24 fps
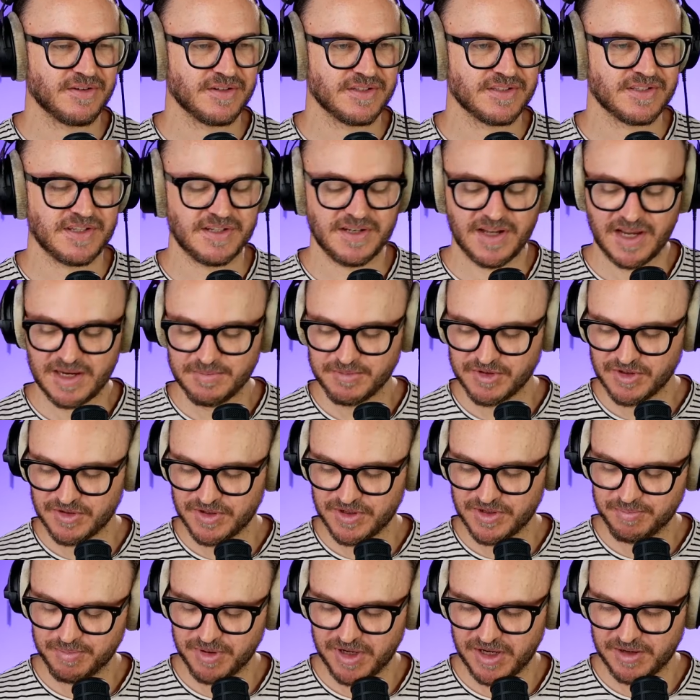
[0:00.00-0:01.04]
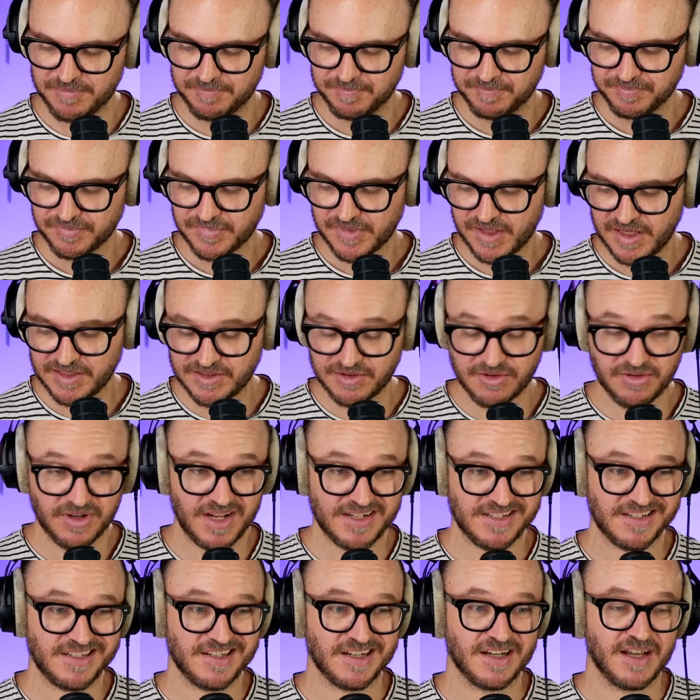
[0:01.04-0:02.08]
see names on it, but it's a good
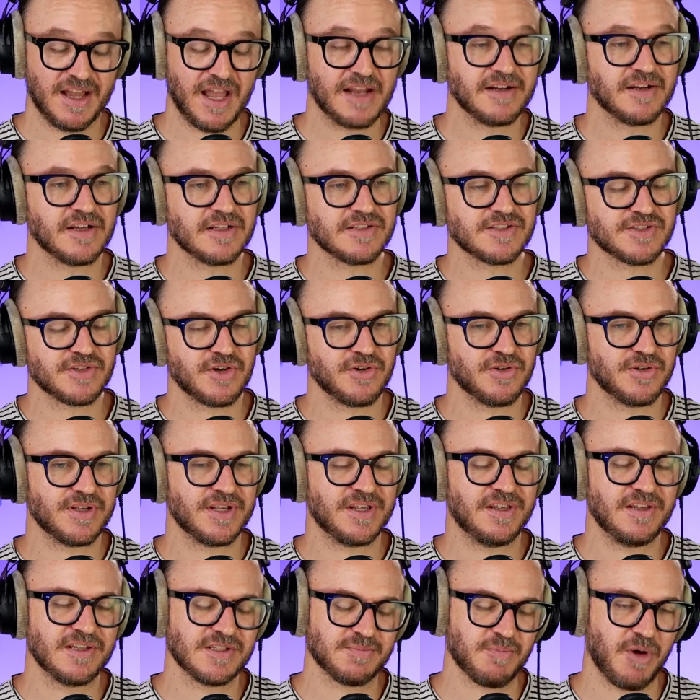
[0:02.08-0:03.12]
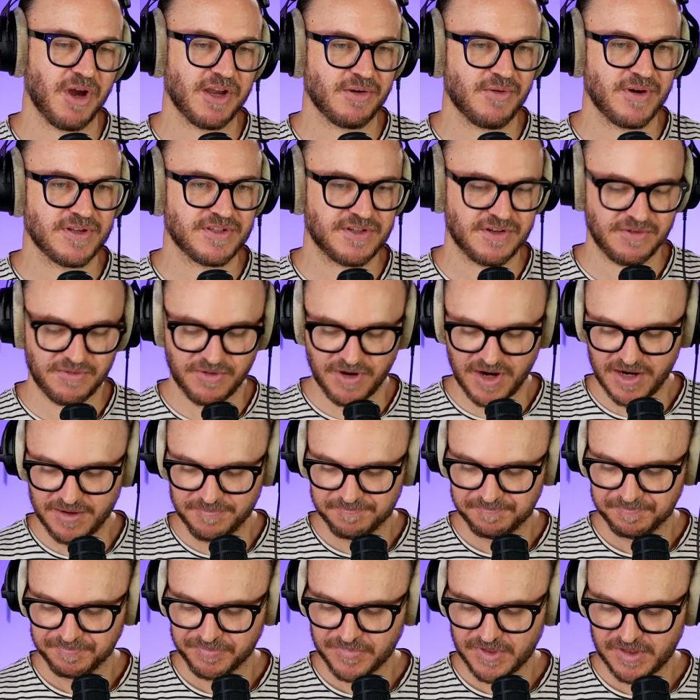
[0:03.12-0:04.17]
idea. And so here's my question, right?
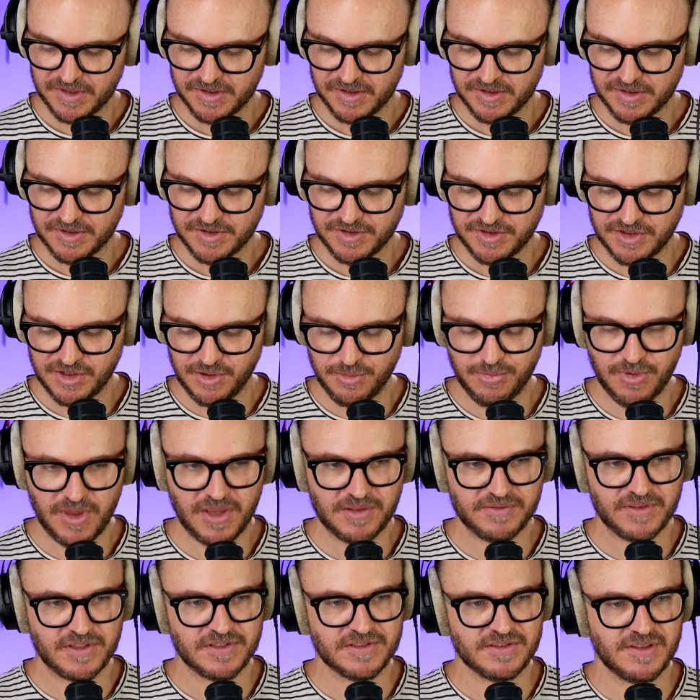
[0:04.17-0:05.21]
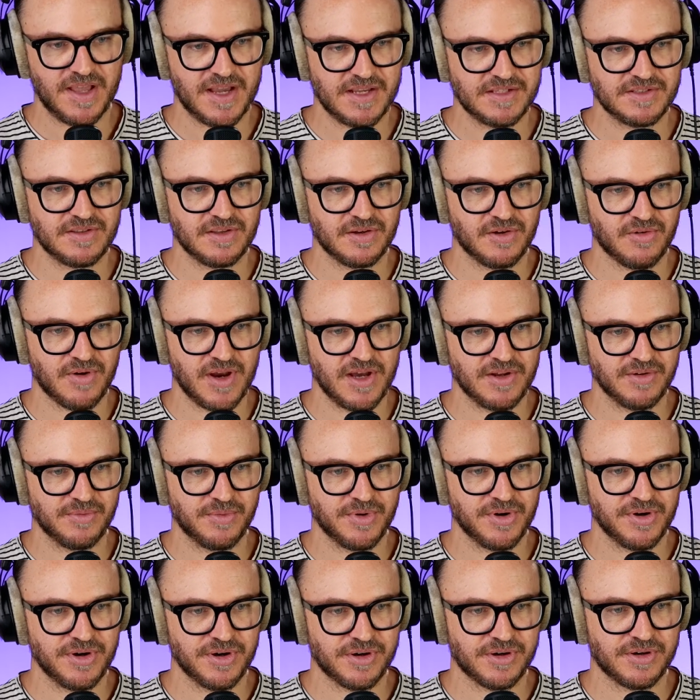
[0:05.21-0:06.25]
Do you think this lays the
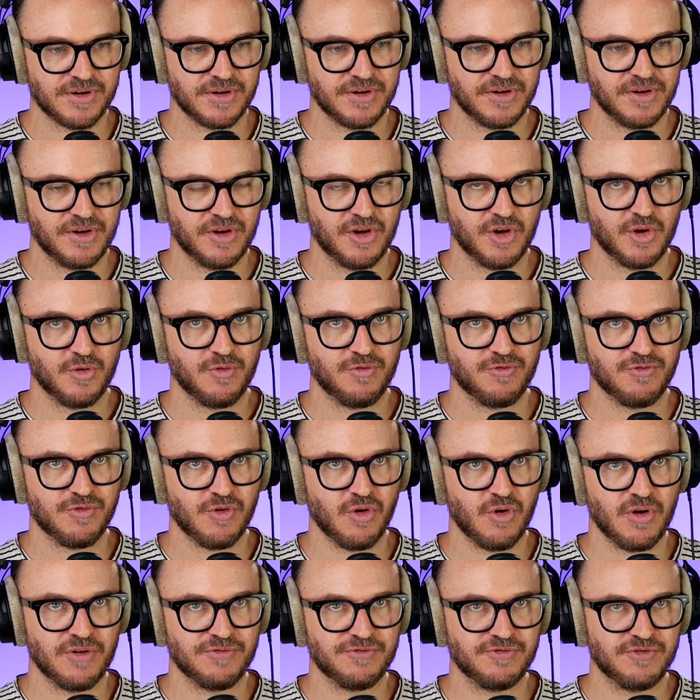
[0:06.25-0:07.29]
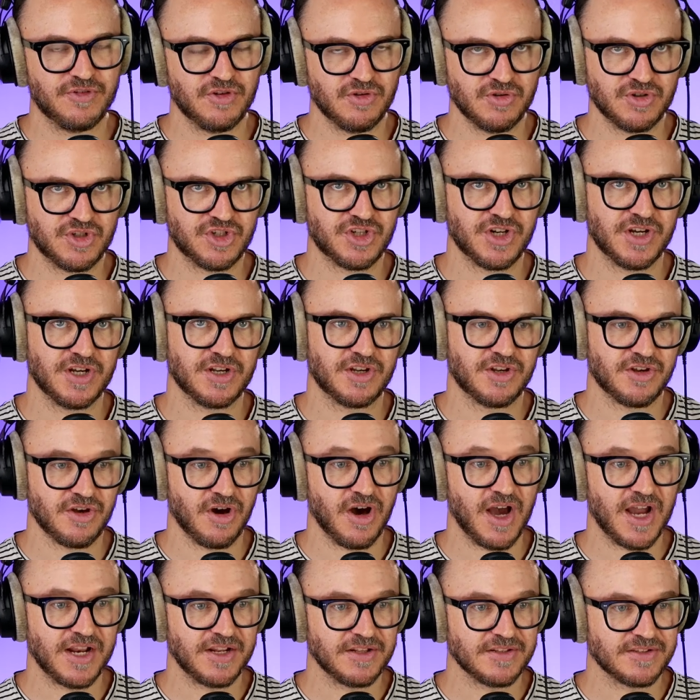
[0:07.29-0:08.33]
groundwork for future
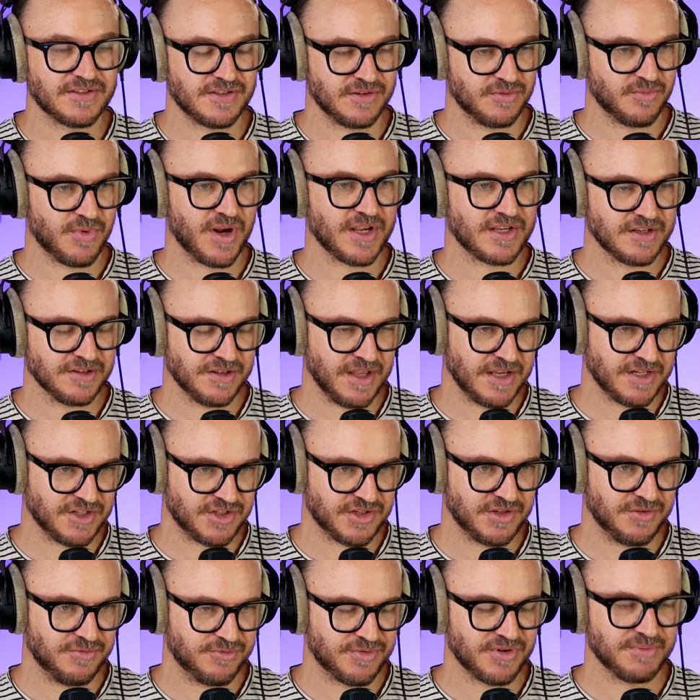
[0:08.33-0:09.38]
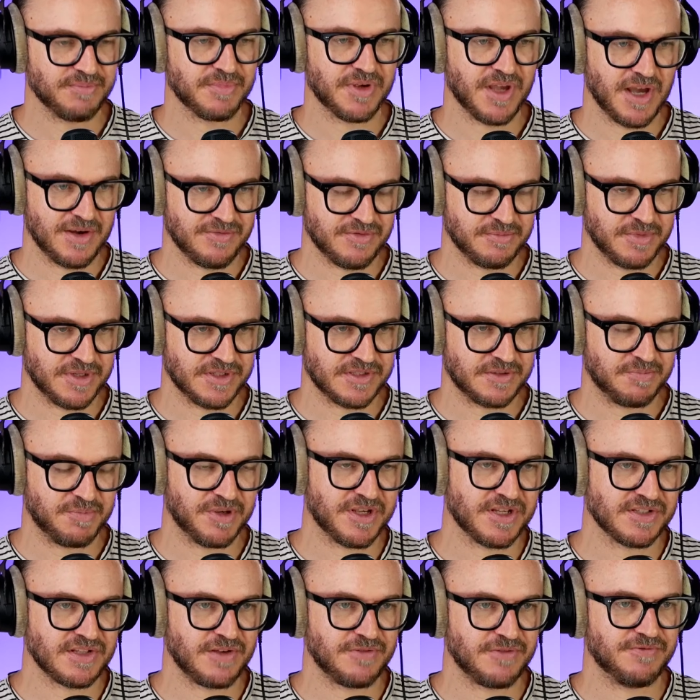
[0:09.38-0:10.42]
guidance and regulation from governments?
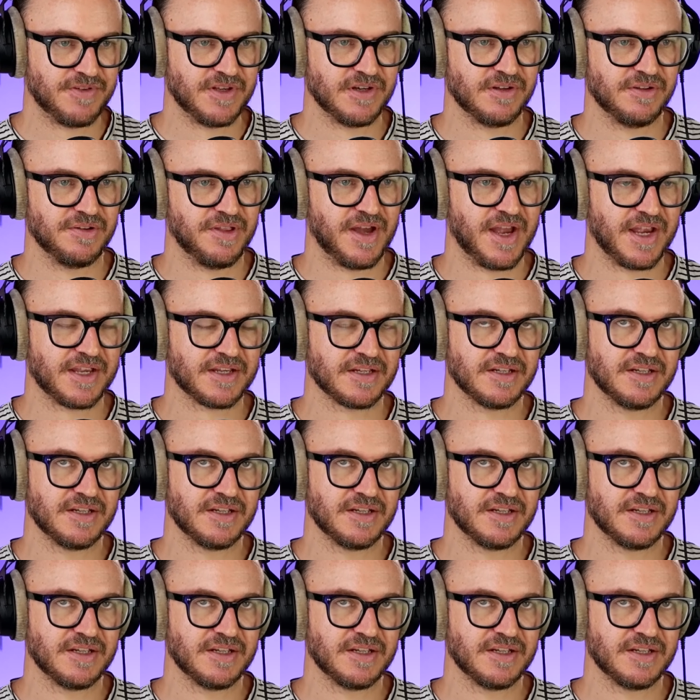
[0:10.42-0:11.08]
Because I feel like